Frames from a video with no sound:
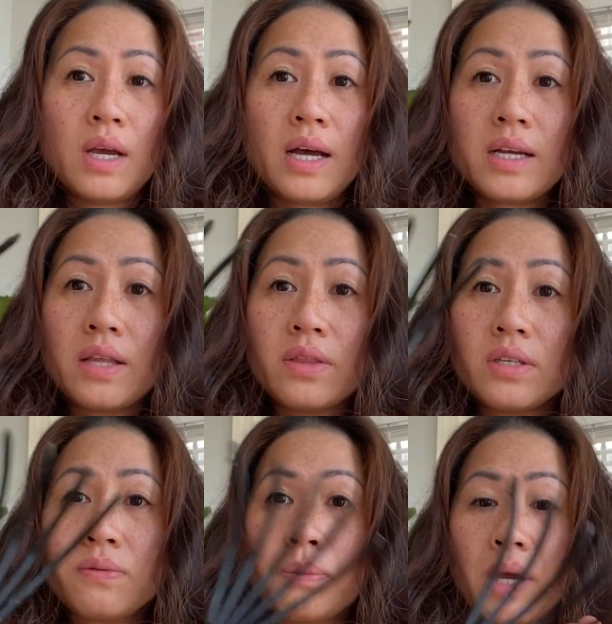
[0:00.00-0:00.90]
I got
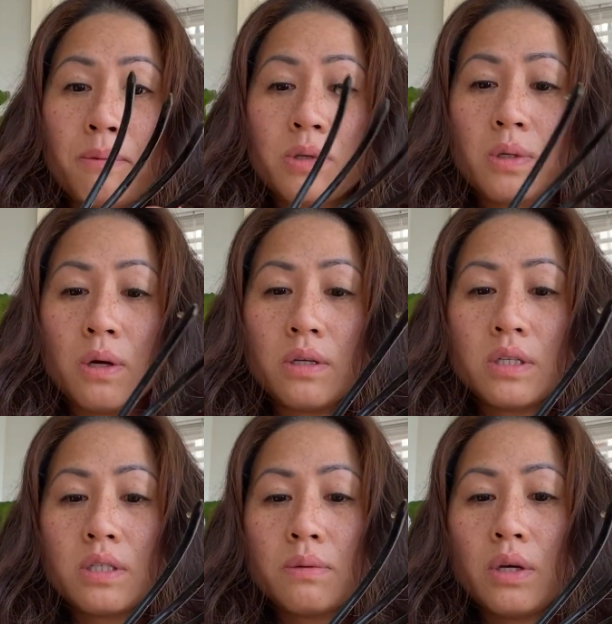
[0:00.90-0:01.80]
this from
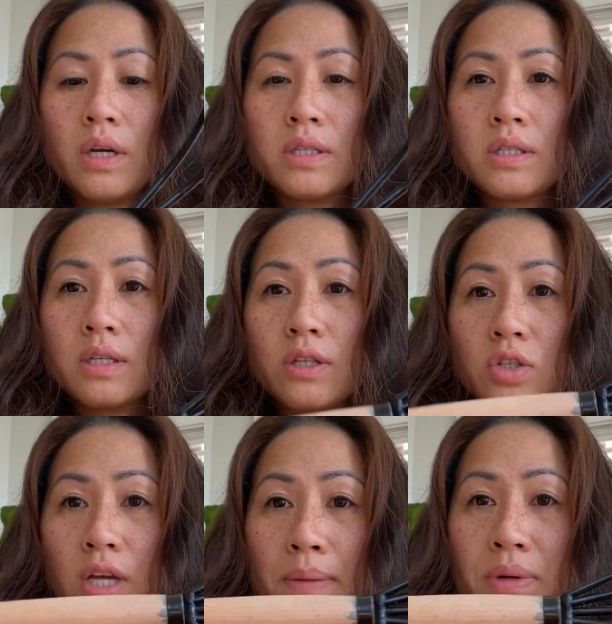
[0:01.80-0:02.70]
Amazon. It's
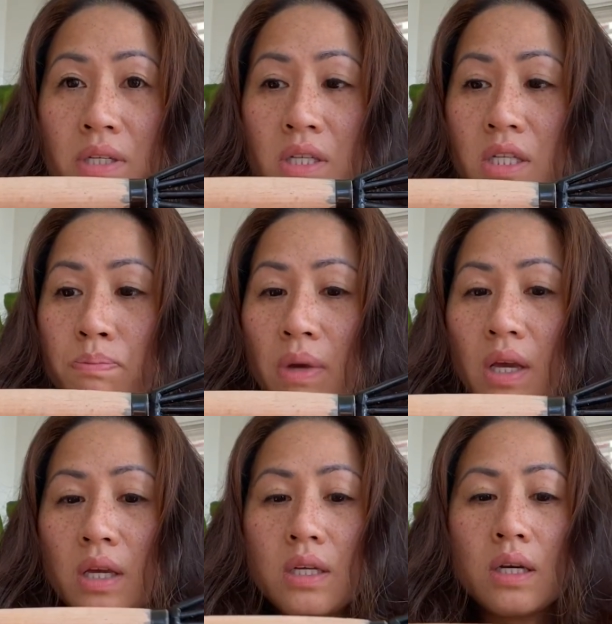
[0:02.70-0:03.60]
Japanese
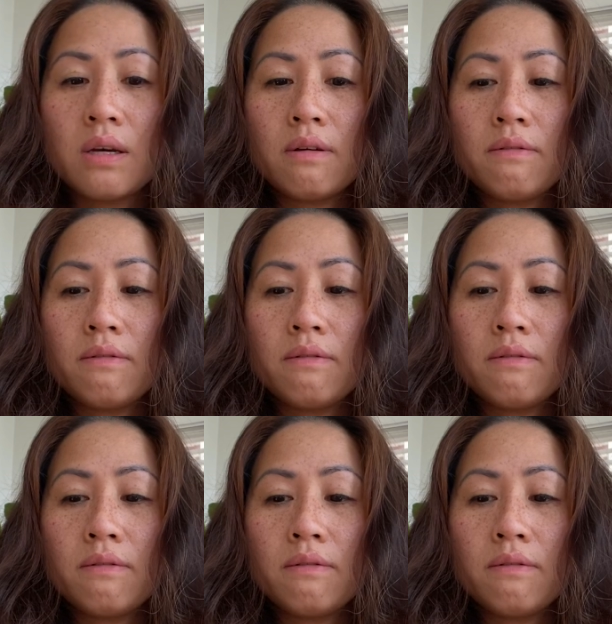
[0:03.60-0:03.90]
made,